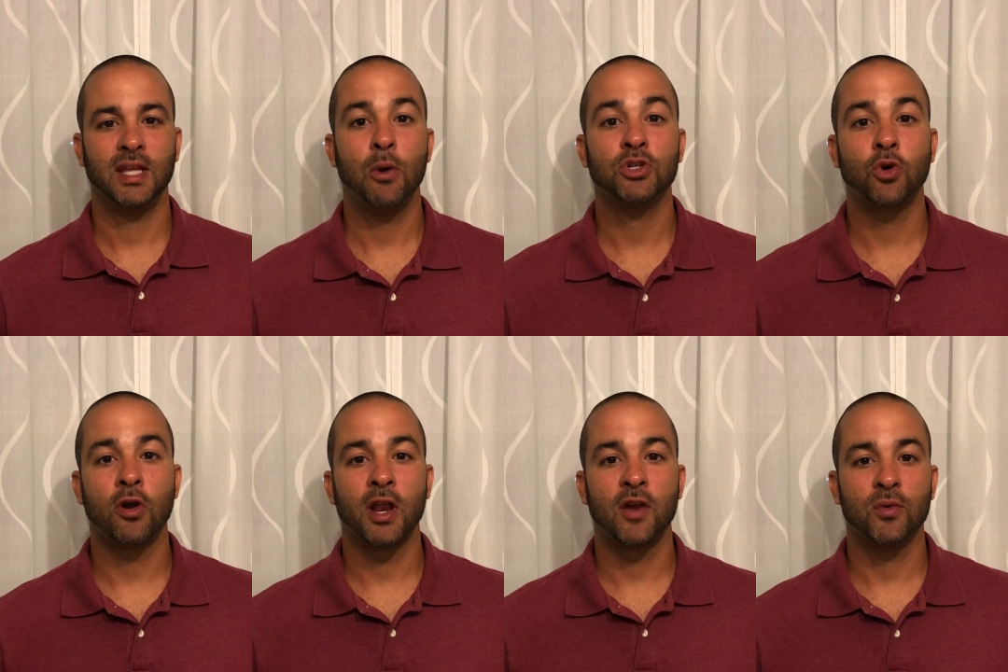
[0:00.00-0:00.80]
Hey, what's
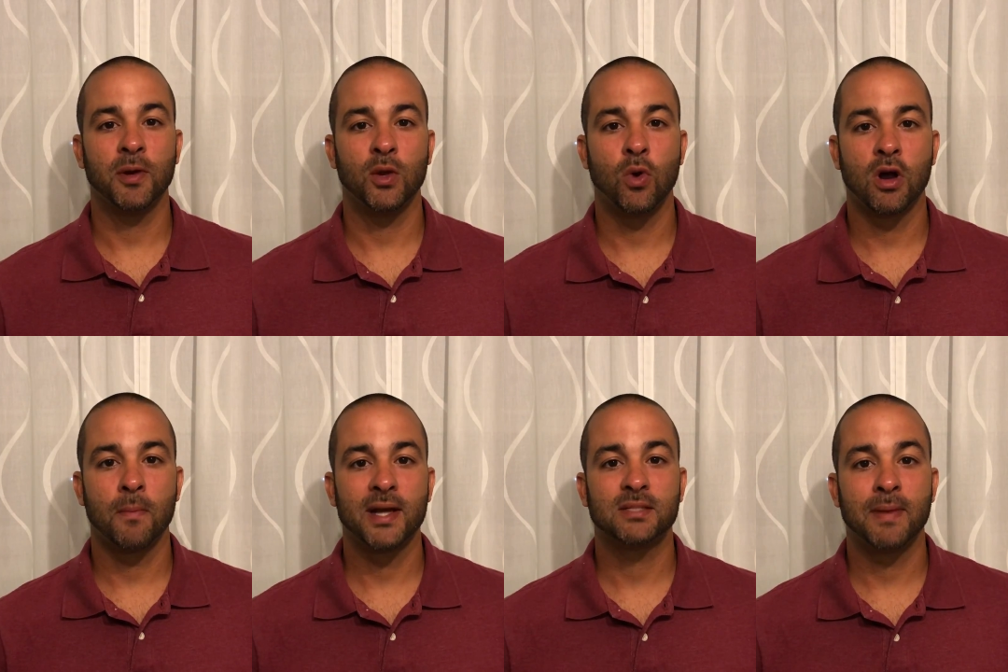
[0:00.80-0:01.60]
going on, everybody?
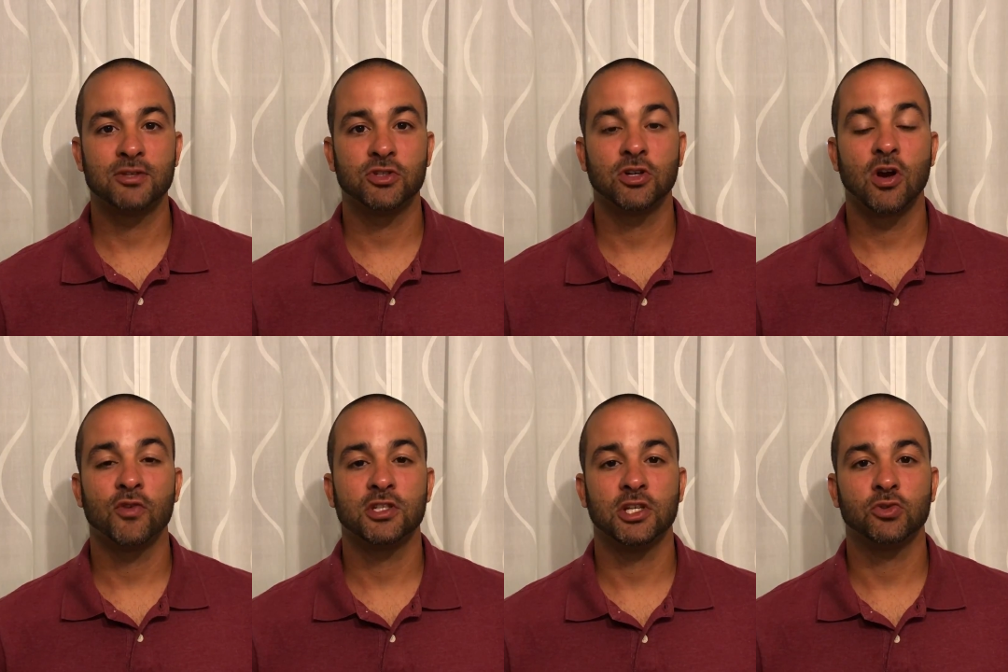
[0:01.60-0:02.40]
Welcome back to Mastering
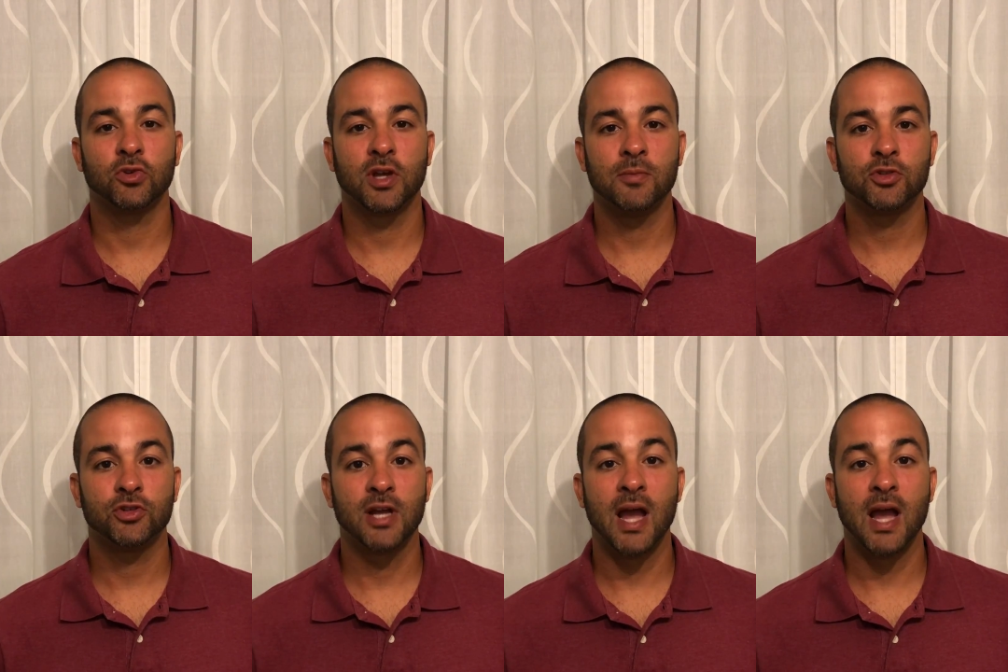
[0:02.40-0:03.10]
Conversational Chemistry.